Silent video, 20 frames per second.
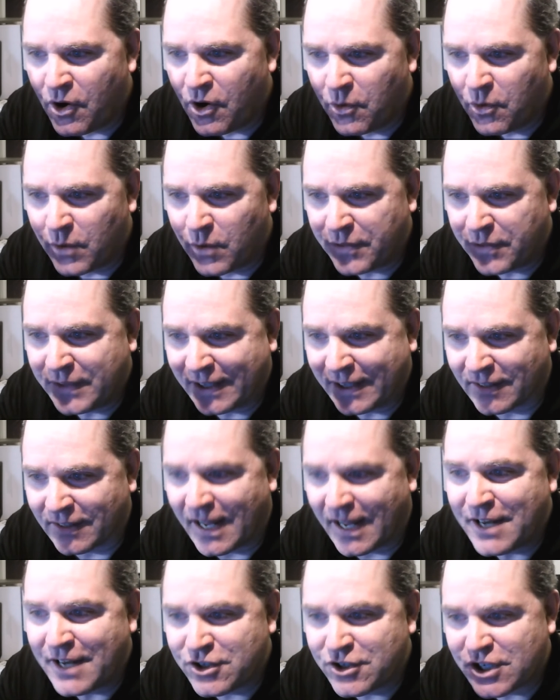with the
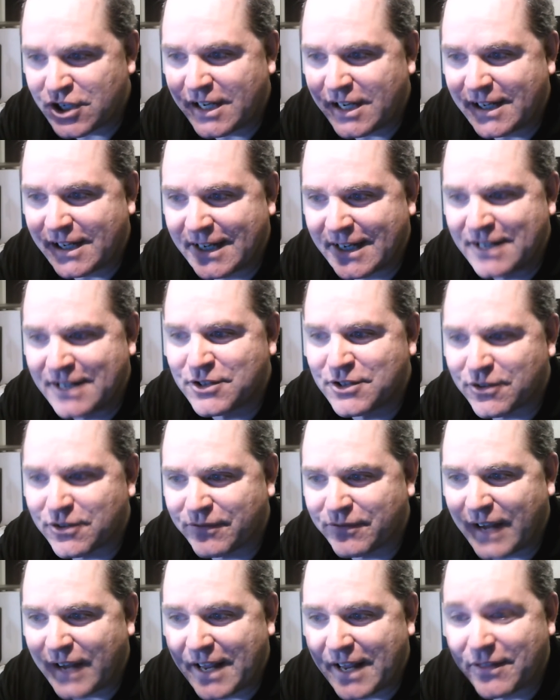Elijah
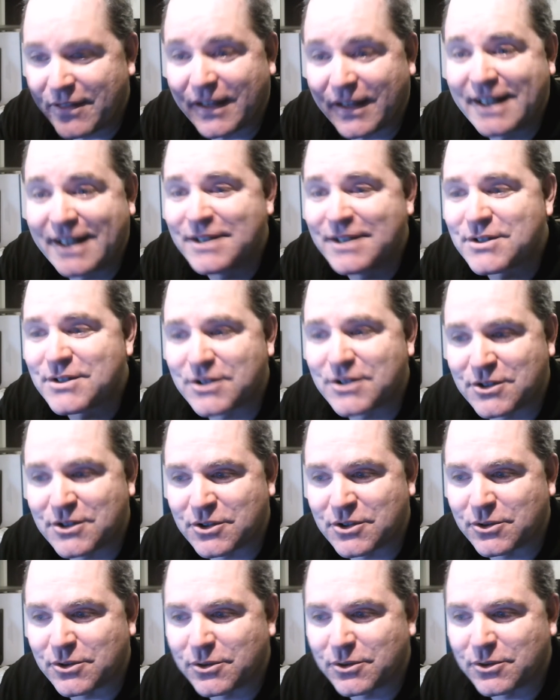Interfaith
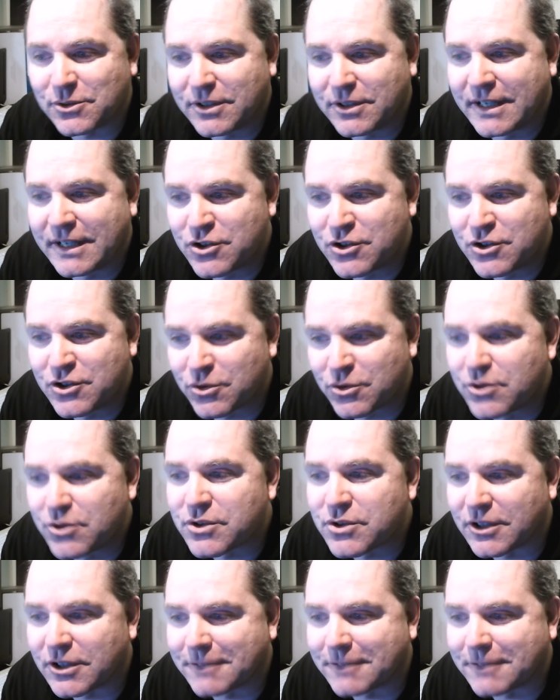Institute in Jerusalem.